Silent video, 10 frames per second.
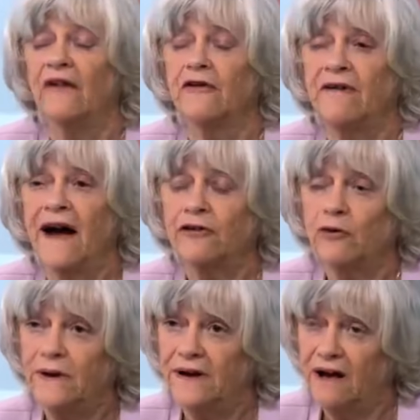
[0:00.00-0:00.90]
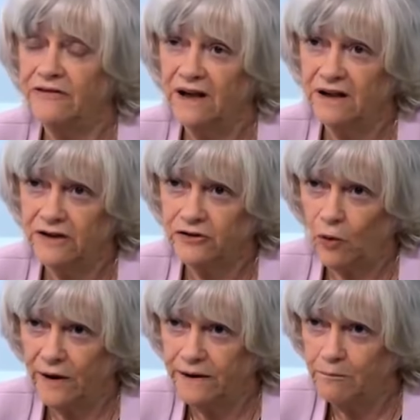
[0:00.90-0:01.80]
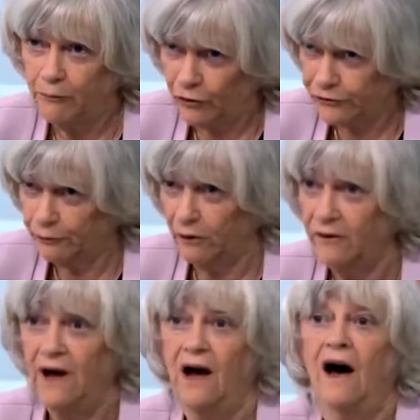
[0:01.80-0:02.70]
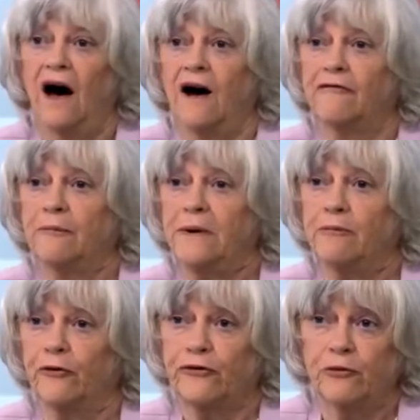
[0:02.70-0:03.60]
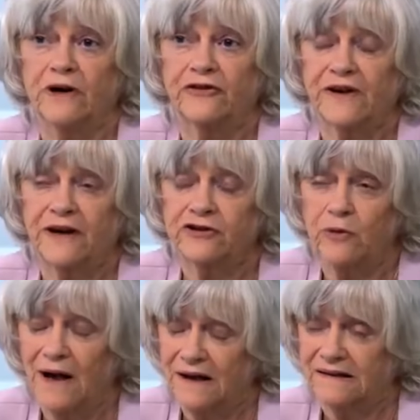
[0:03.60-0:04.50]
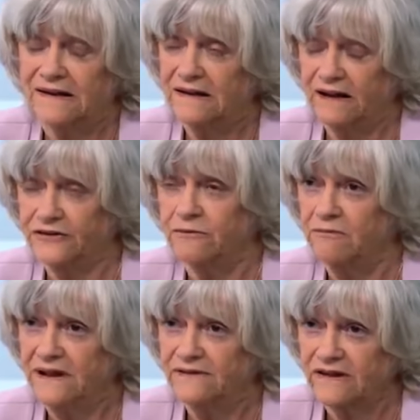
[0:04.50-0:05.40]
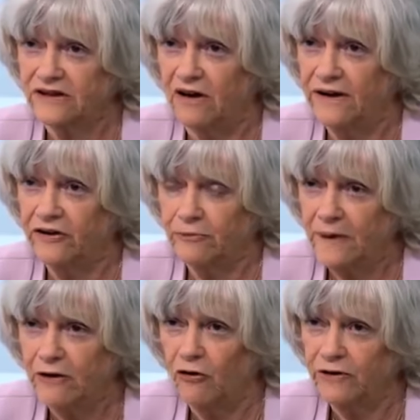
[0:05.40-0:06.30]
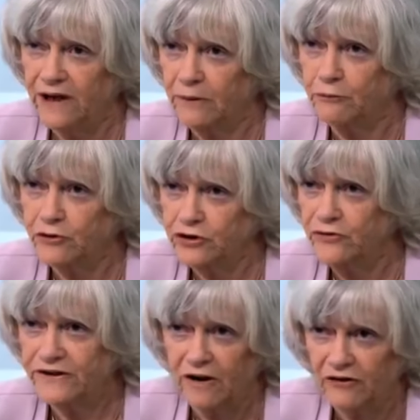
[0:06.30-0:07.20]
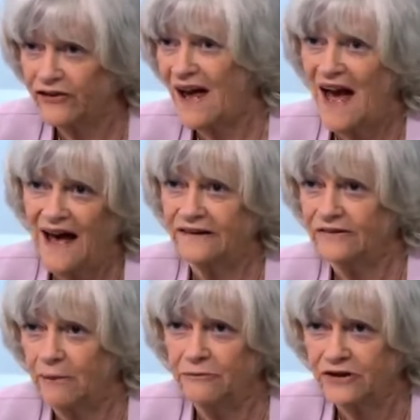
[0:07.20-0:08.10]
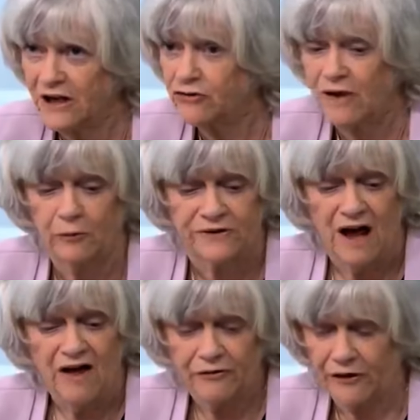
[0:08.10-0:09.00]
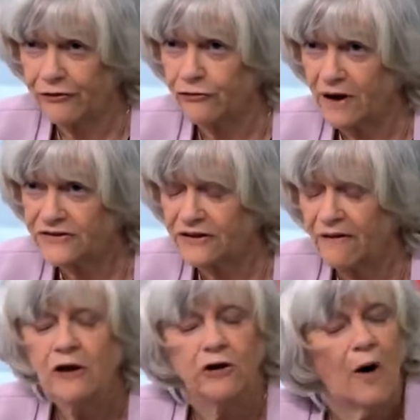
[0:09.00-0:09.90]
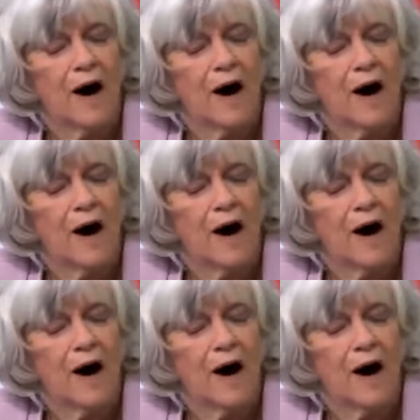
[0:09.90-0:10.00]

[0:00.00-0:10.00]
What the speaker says: And the fact that we now think it is quite impossible for people to switch sexuality doesn't mean that science may not yet produce an answer at some stage. That was the thrust of... No,